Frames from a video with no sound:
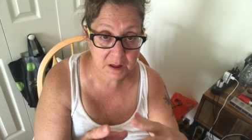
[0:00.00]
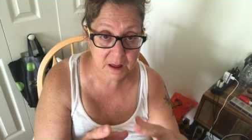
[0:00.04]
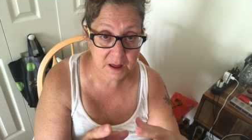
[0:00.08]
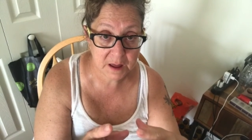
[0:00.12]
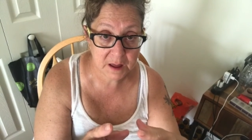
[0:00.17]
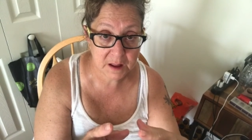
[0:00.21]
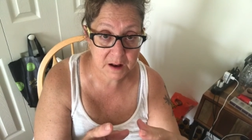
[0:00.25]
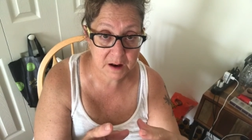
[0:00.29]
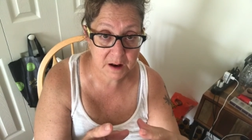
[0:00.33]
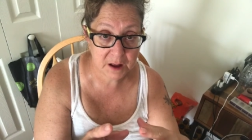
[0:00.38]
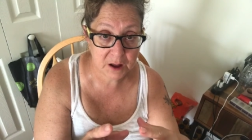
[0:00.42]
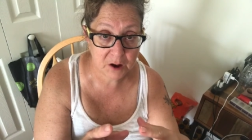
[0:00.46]

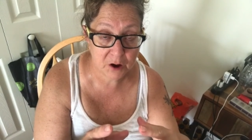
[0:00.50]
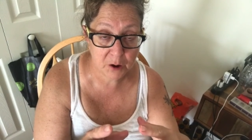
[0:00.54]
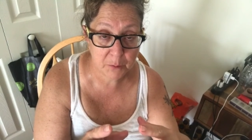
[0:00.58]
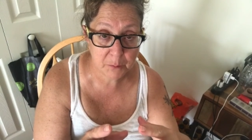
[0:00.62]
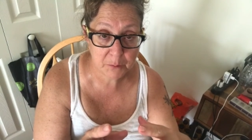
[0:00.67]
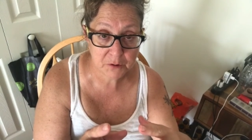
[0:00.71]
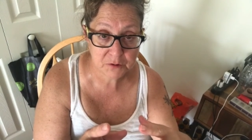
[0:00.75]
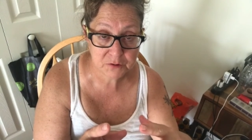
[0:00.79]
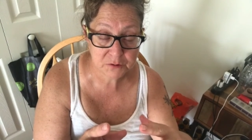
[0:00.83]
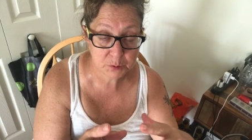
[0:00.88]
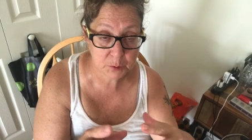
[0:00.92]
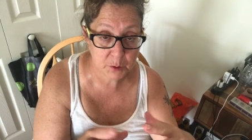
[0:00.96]
and I
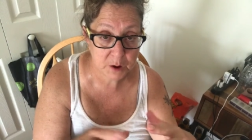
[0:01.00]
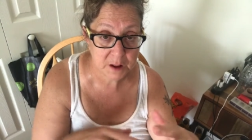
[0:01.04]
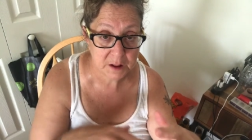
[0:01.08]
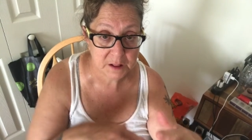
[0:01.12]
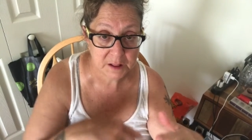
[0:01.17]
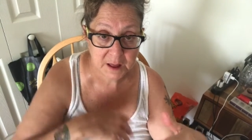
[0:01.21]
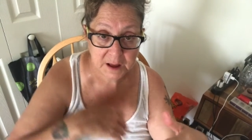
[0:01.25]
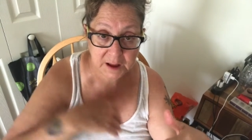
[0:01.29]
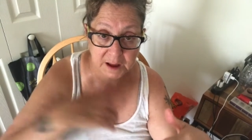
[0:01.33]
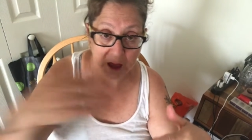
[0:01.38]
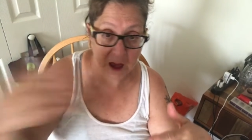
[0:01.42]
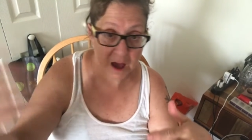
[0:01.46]
almost went
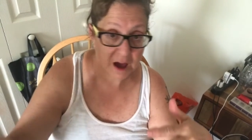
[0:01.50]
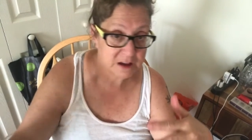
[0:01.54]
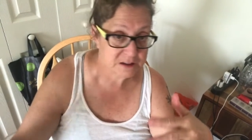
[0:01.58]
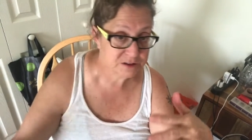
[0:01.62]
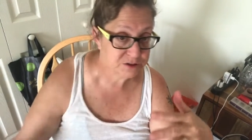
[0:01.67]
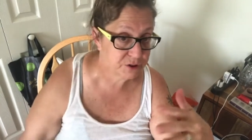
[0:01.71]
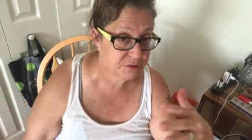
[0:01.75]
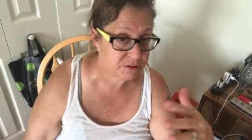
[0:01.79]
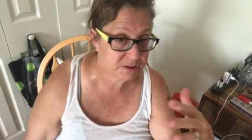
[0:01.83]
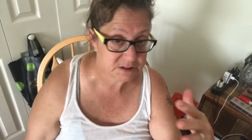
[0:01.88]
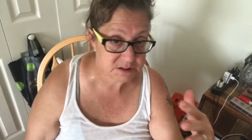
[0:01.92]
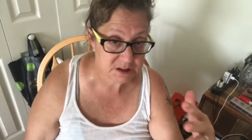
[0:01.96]
like
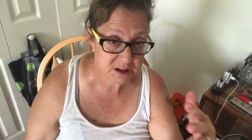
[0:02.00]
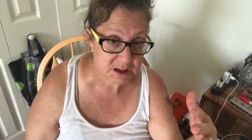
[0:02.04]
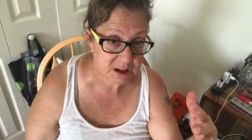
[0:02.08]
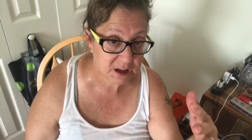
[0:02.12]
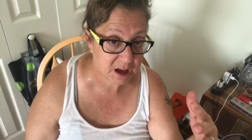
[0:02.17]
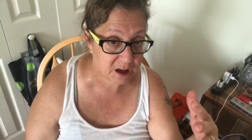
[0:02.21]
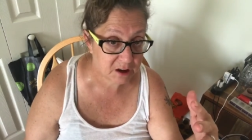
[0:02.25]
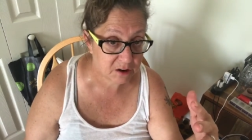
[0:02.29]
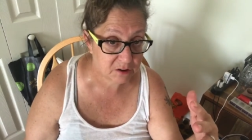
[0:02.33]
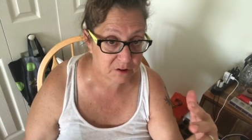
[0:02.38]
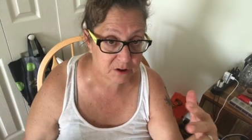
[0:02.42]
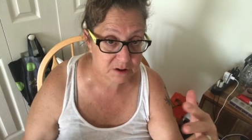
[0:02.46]
ass over tea
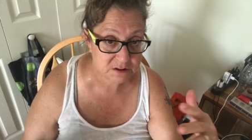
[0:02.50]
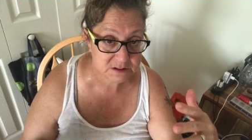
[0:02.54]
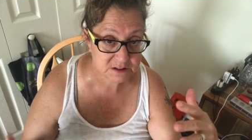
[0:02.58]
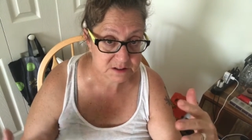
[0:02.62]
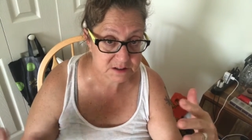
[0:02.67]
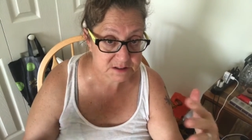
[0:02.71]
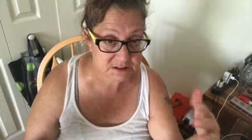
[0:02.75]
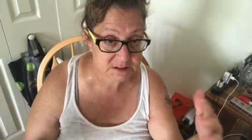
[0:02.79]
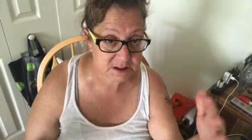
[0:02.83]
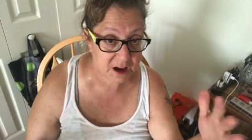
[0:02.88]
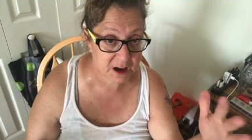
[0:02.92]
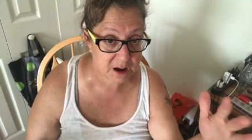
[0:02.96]
kettle onto
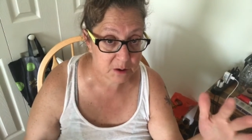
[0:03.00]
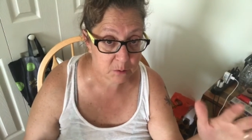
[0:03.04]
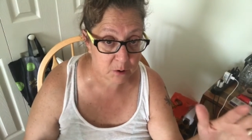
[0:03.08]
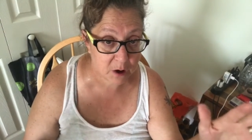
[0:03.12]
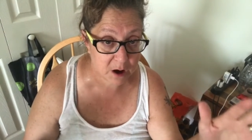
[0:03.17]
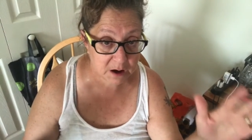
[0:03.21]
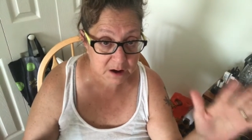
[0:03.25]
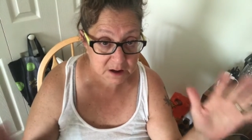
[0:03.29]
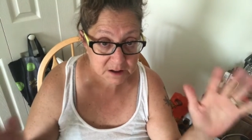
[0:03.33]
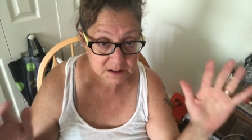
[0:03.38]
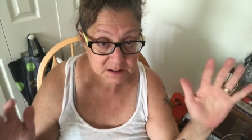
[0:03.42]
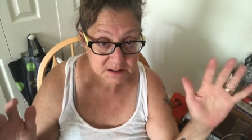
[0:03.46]
the
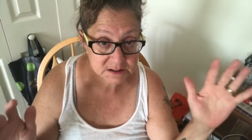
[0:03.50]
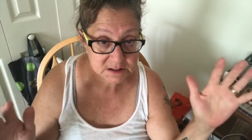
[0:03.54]
sidewalk and